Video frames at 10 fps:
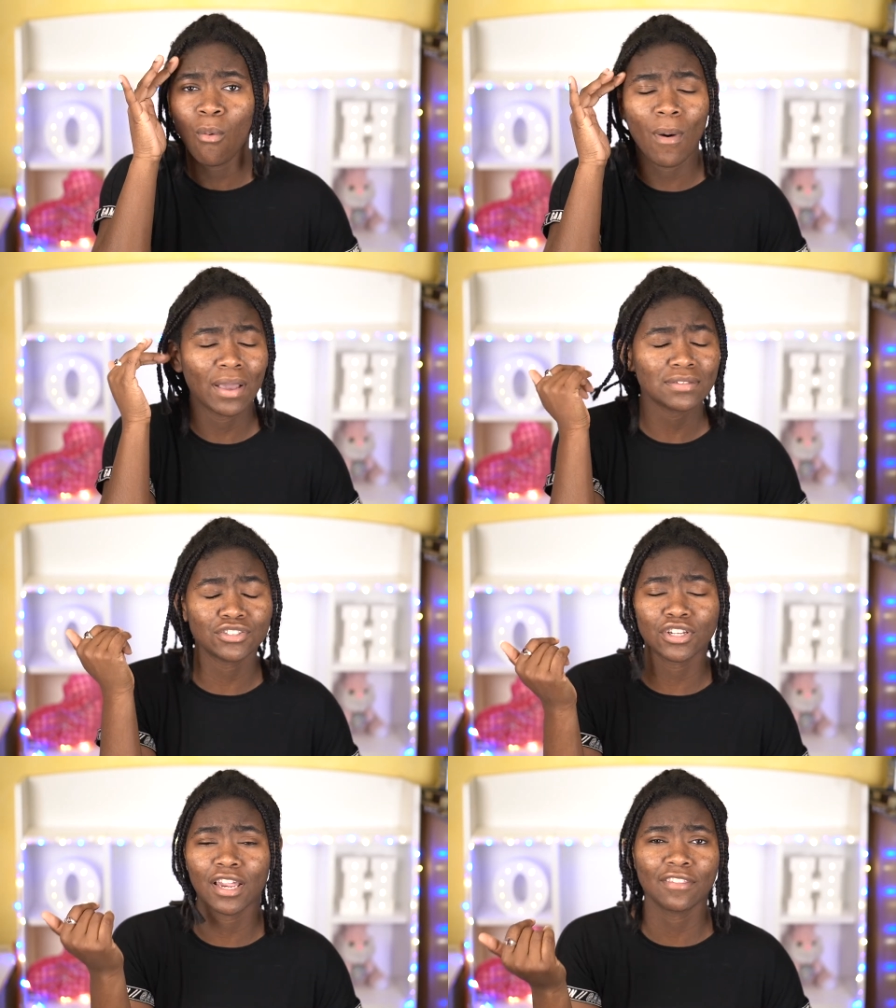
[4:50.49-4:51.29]
Why
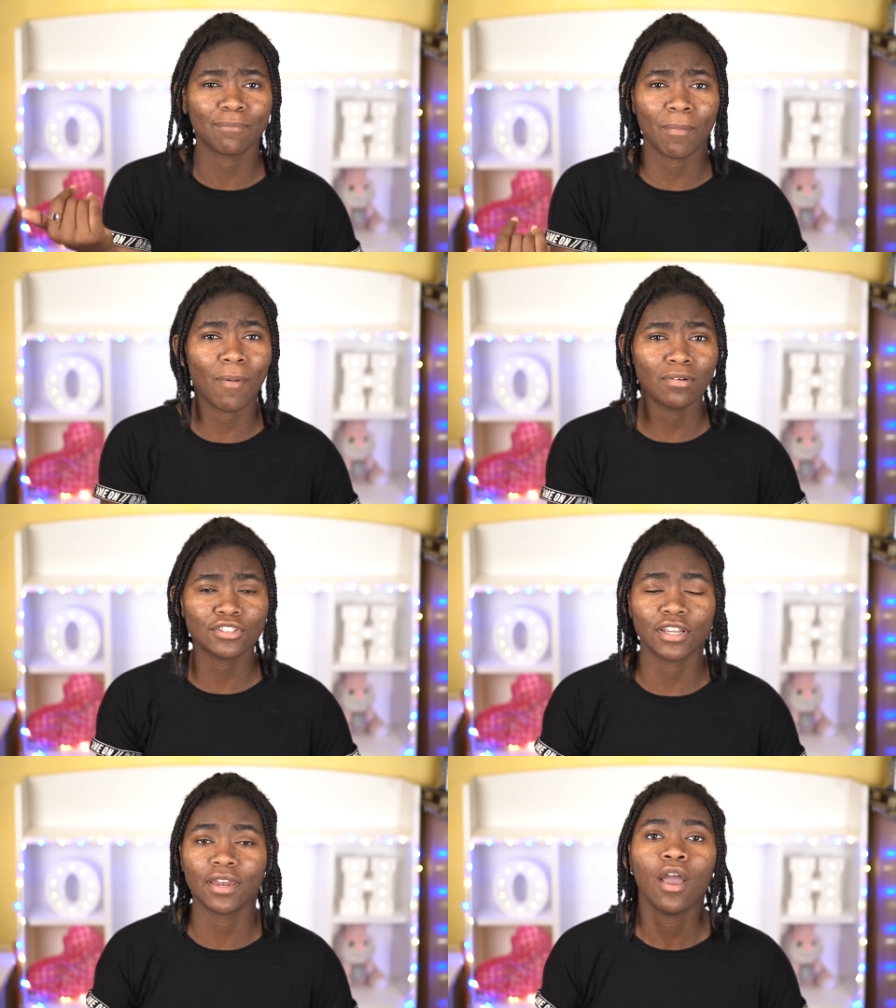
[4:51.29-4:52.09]
isn't she getting the
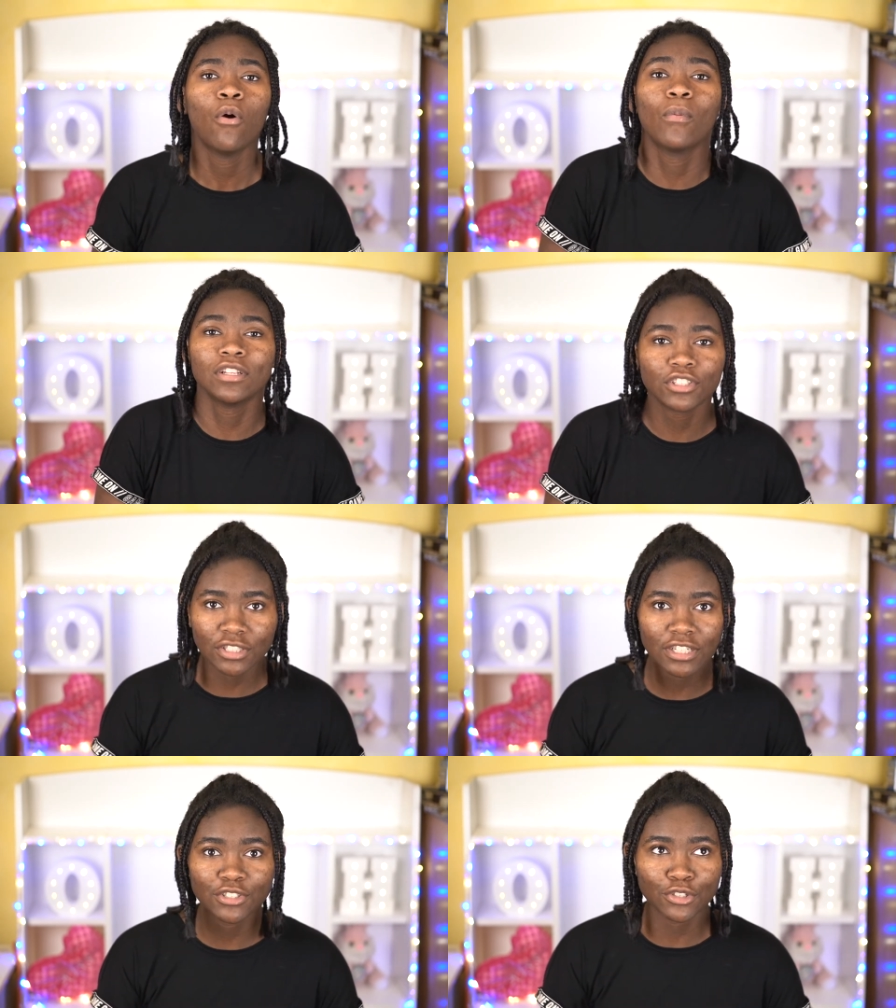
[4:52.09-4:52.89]
promotion? When
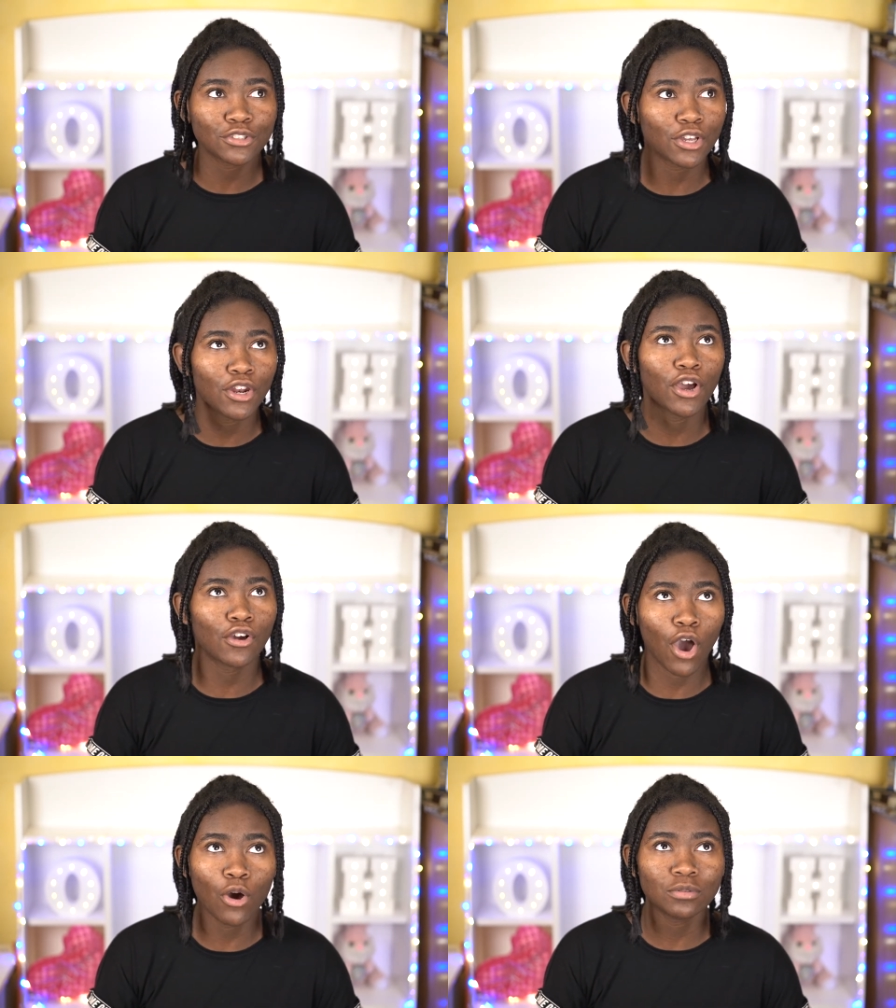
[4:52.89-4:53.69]
she's just gonna
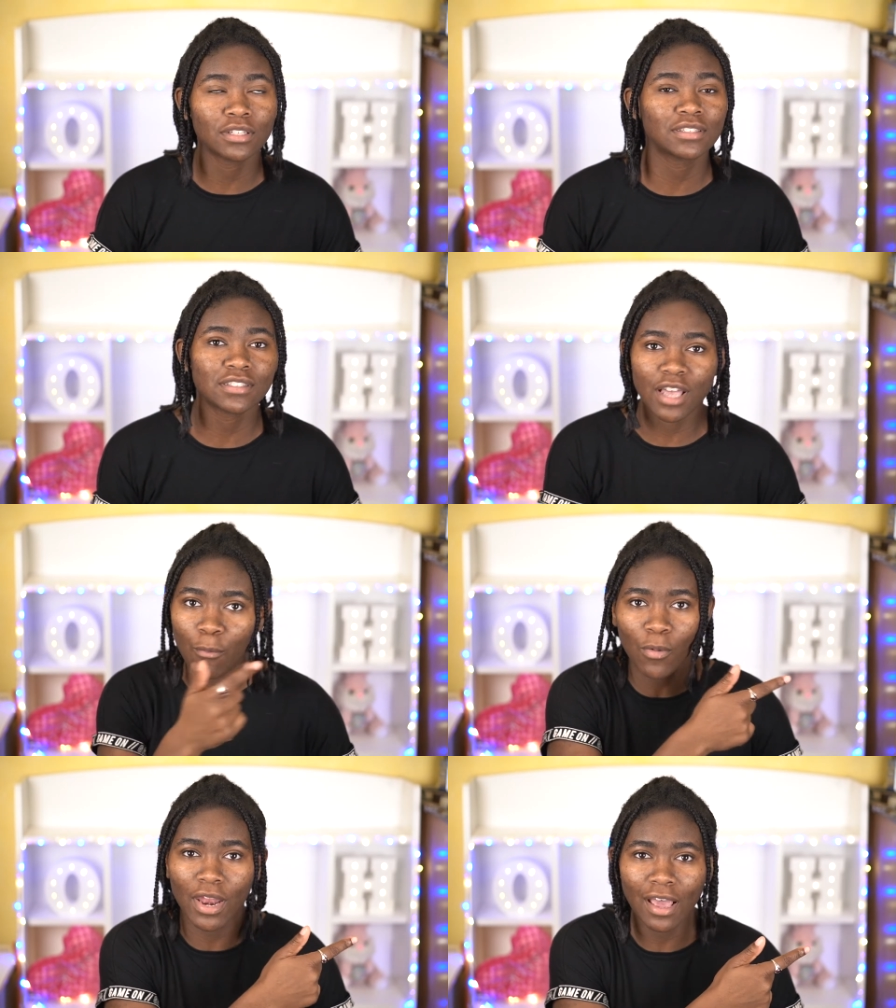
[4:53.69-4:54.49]
go to
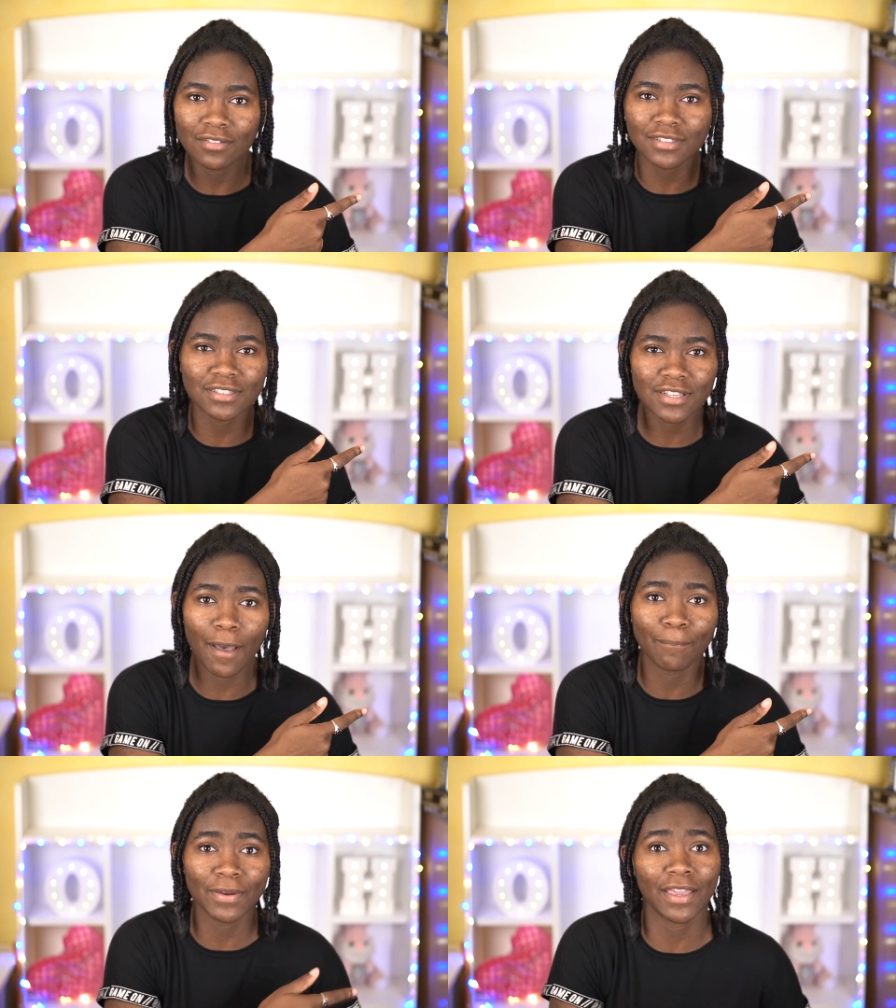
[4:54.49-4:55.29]
someone else's
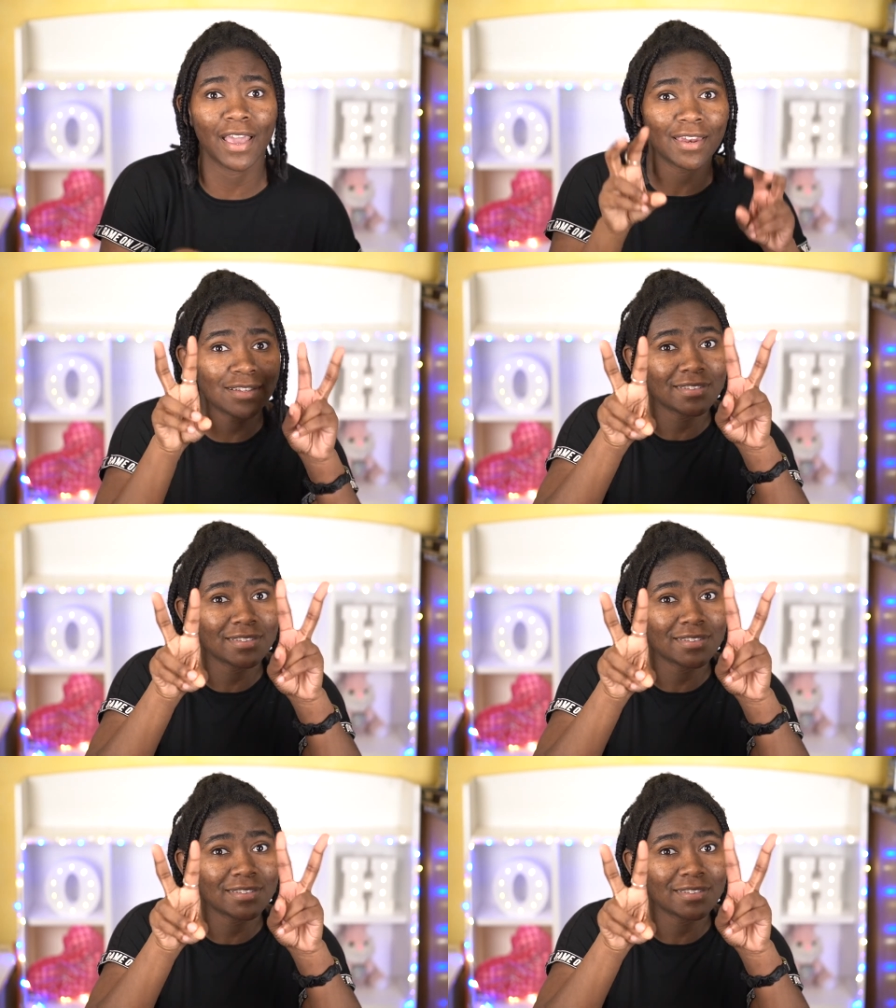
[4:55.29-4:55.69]
company and